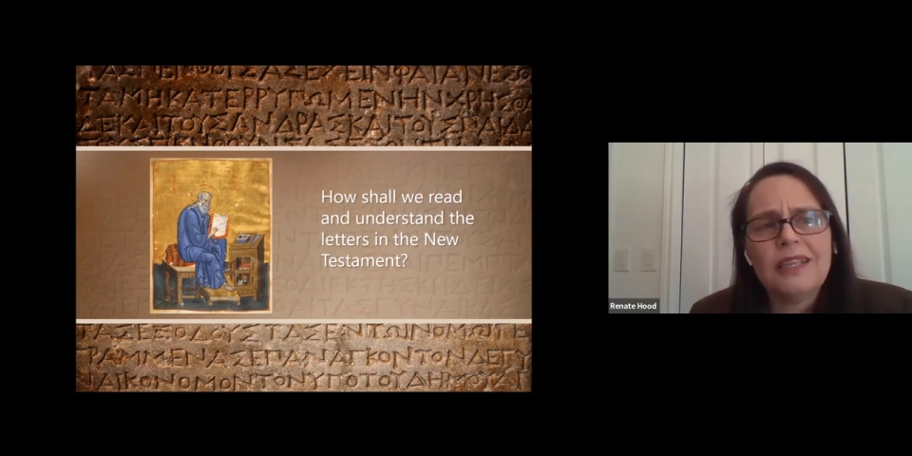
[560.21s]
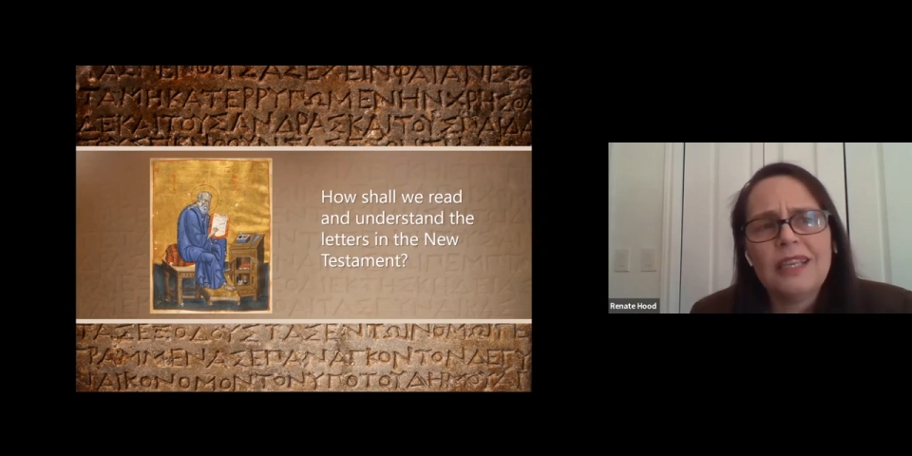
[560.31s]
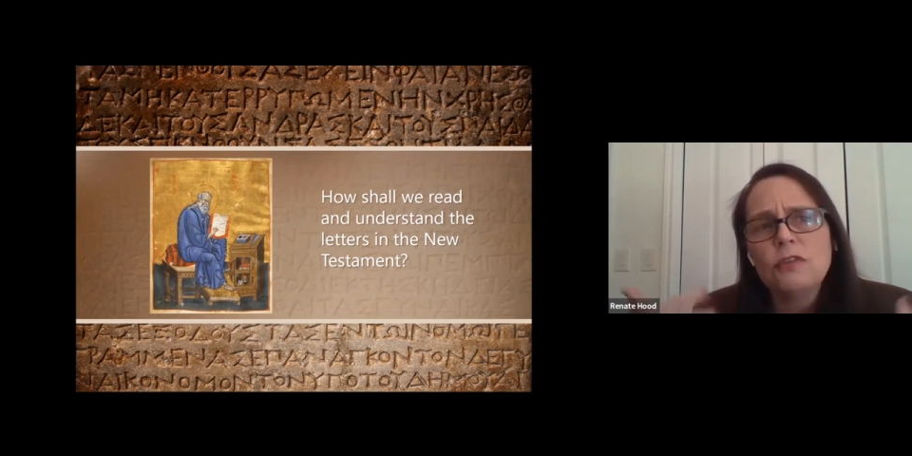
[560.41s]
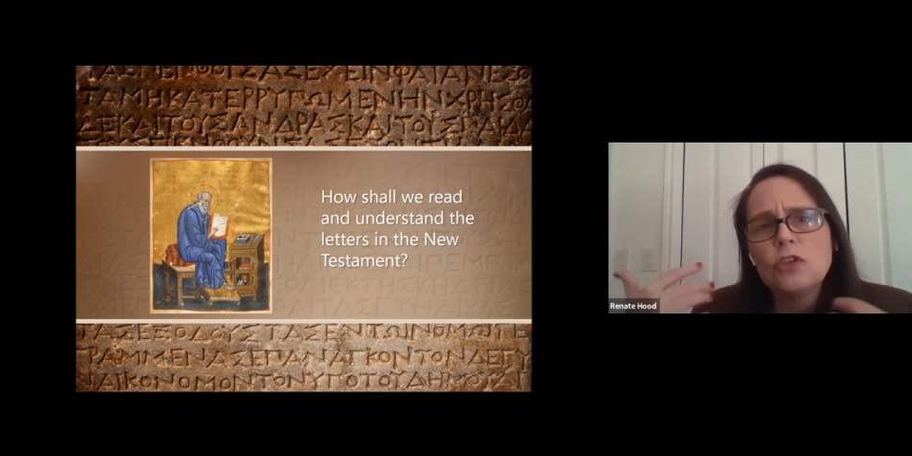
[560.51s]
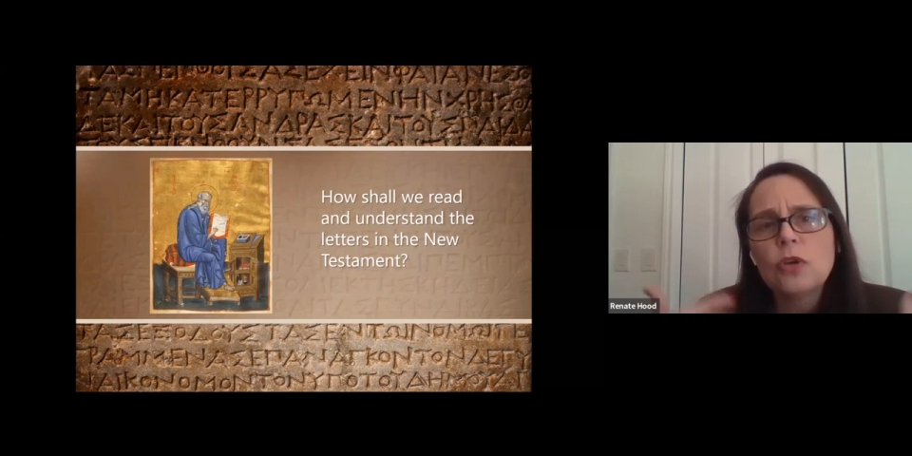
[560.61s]
and
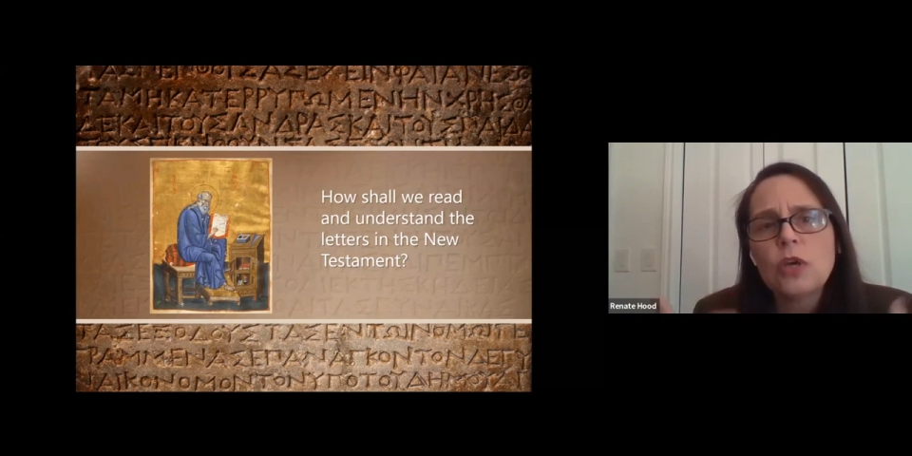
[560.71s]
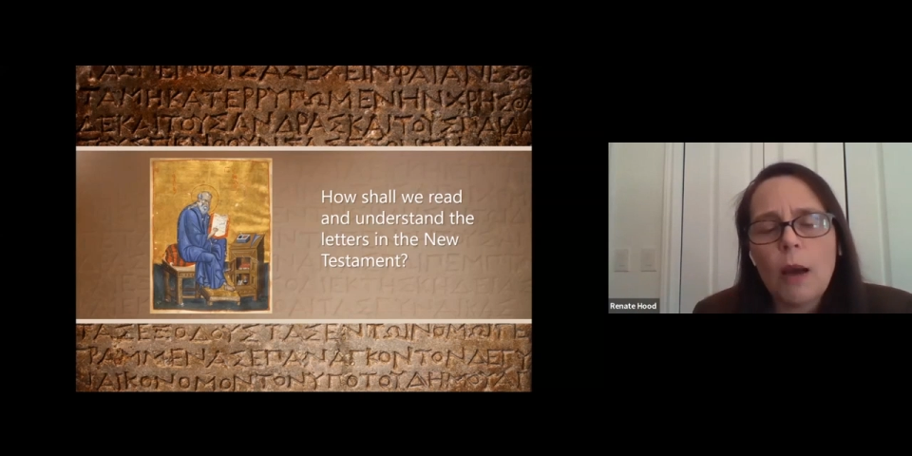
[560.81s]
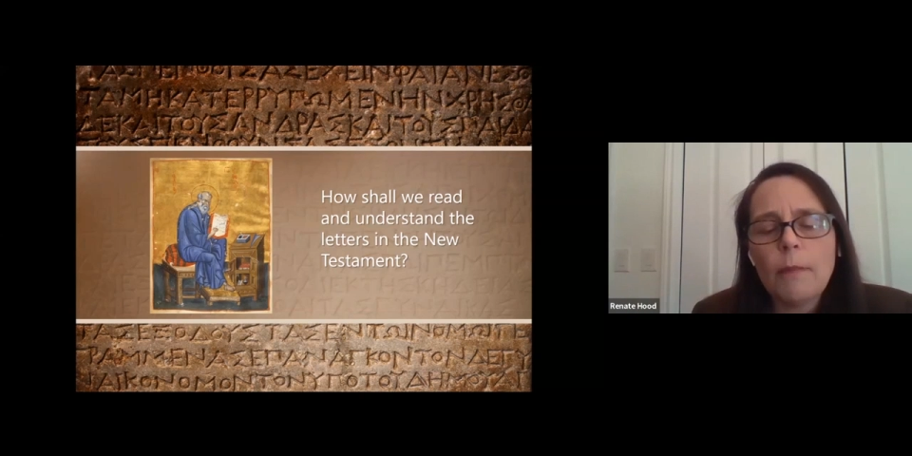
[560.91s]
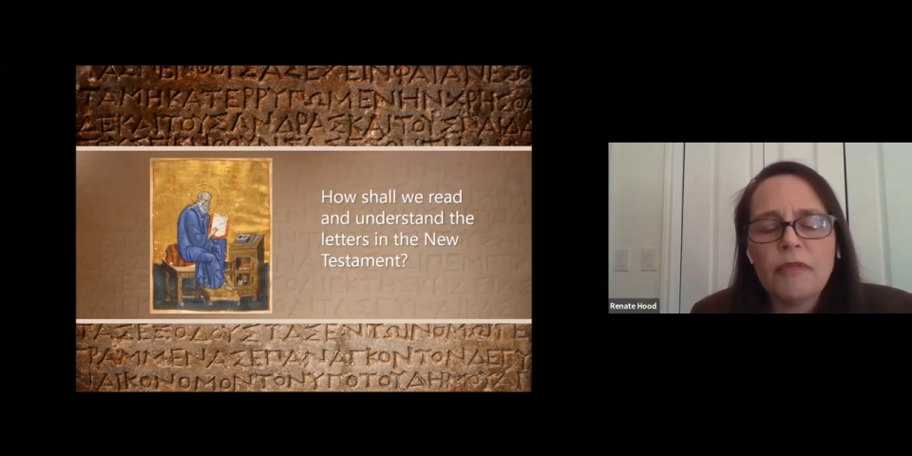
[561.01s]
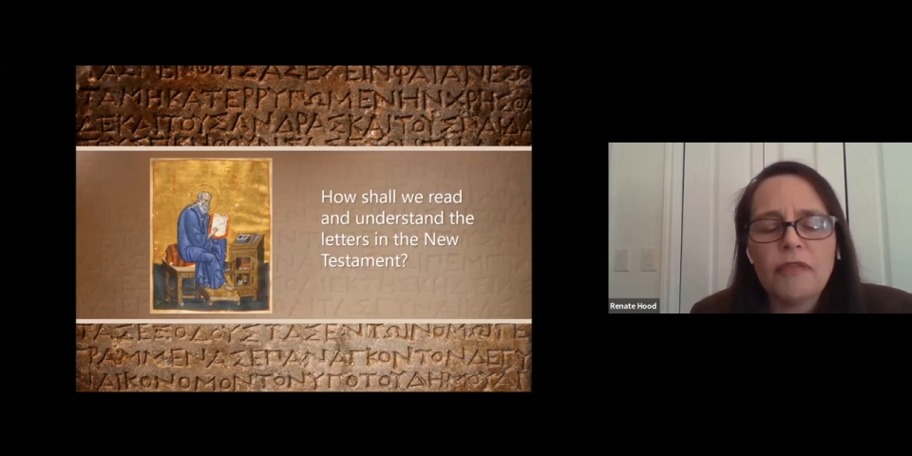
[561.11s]
it gives you
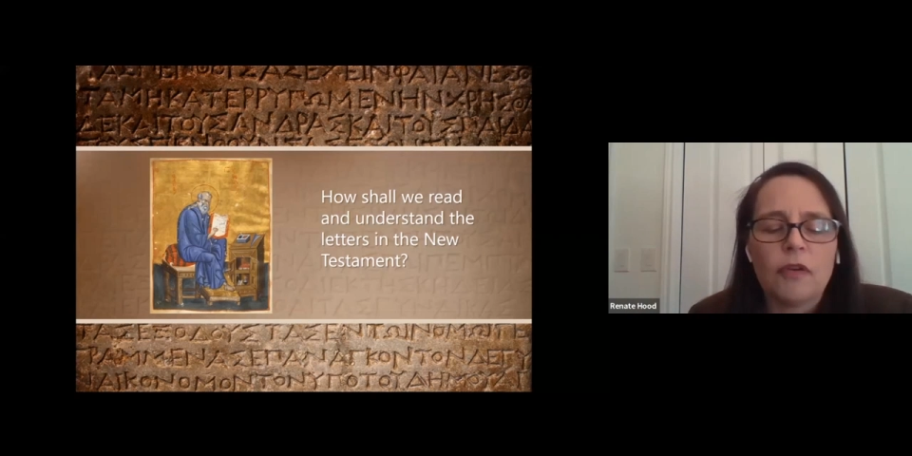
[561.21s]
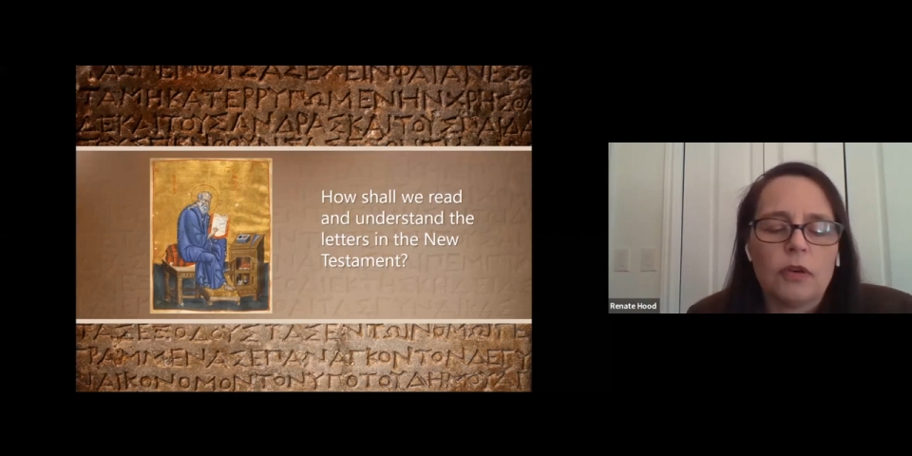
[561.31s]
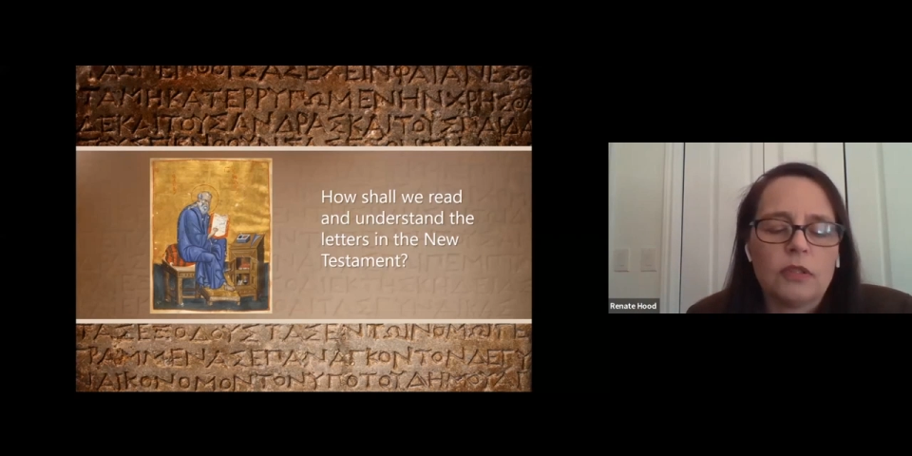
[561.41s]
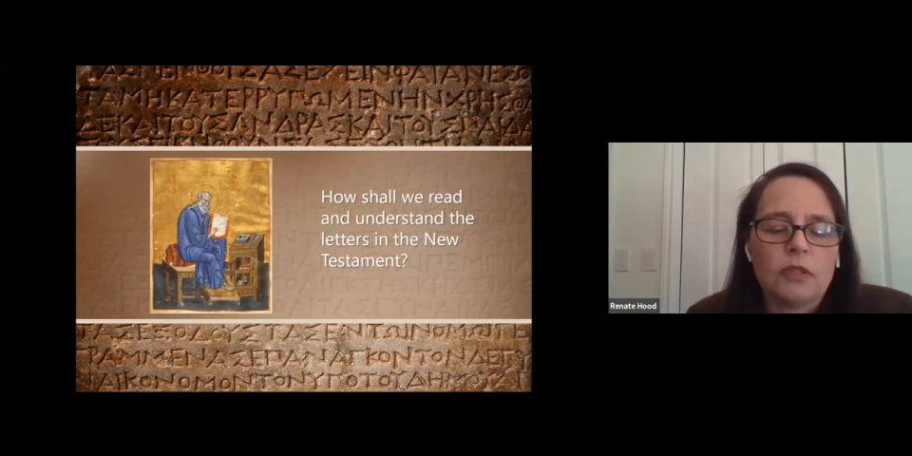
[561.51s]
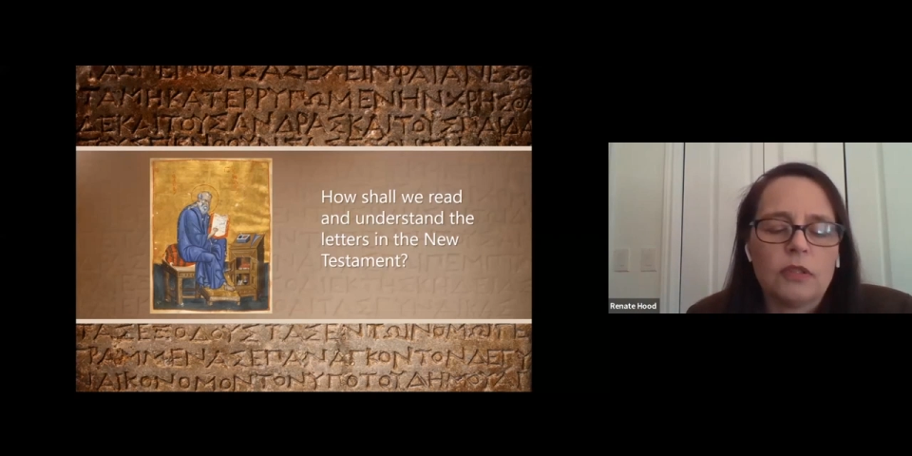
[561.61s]
comfort.